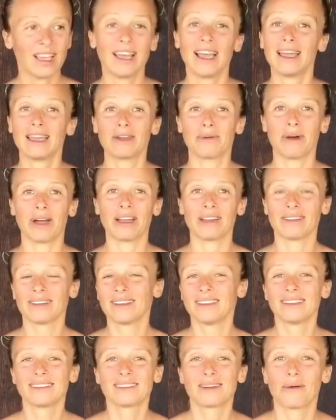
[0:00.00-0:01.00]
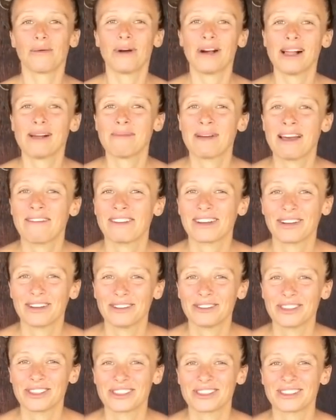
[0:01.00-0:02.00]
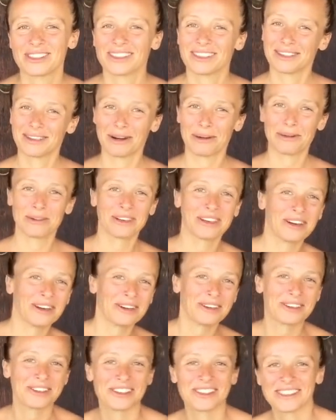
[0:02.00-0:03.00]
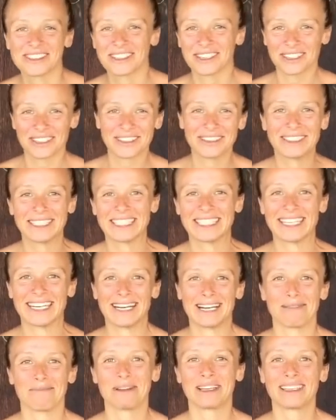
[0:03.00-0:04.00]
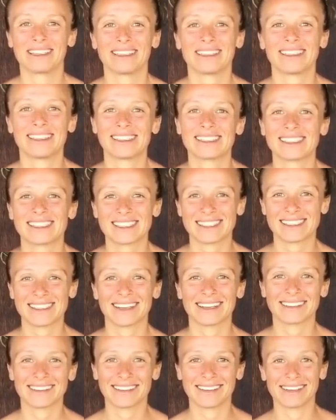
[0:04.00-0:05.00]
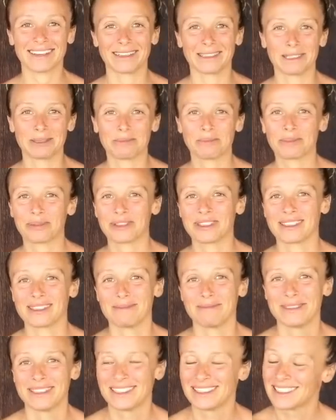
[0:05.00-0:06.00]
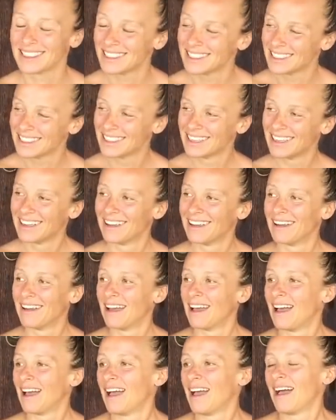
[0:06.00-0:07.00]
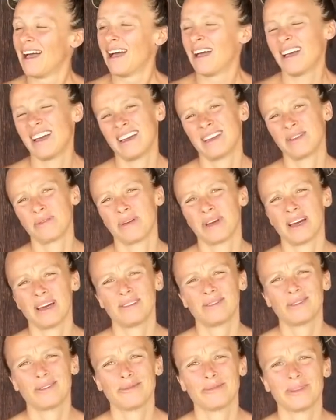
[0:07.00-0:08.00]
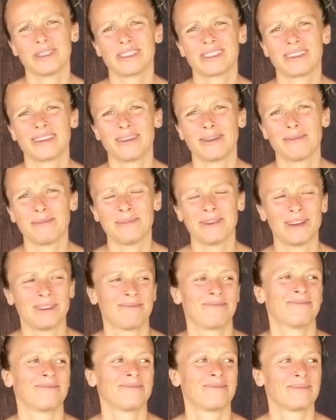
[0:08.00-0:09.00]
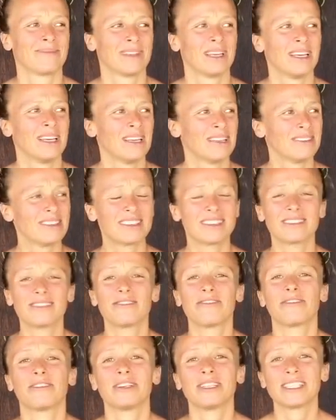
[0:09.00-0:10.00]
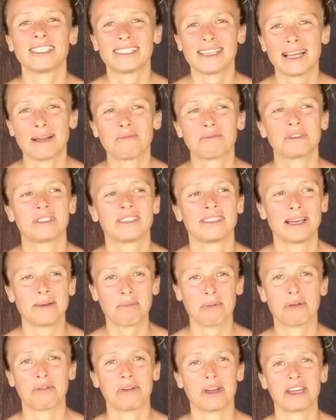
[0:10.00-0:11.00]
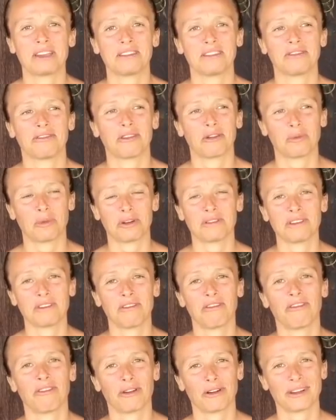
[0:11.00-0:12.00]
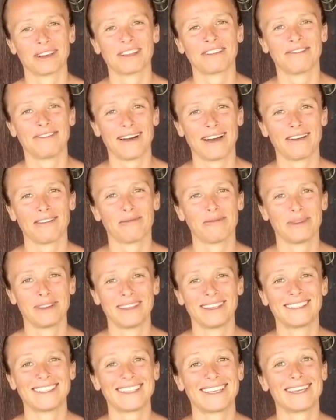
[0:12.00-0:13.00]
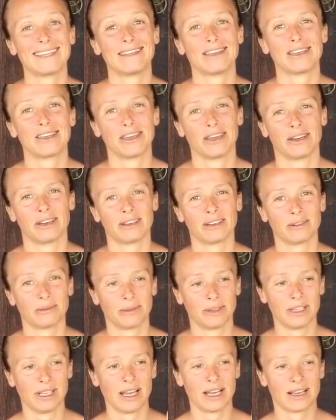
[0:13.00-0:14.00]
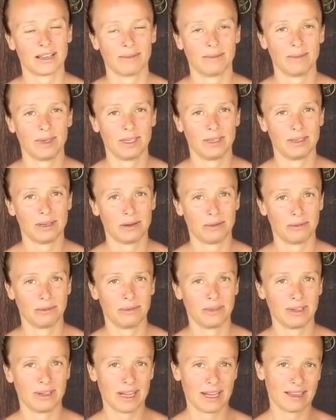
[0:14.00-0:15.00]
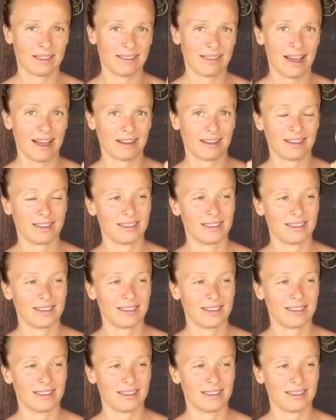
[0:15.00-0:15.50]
Anyway, so while I'm having all this, you know, gorgeous girly time, he's stuck there in imprisonment. Anyway, I do miss him. This is the first time we separated for more than 45 minutes in a year. We're like, you know, we're like that,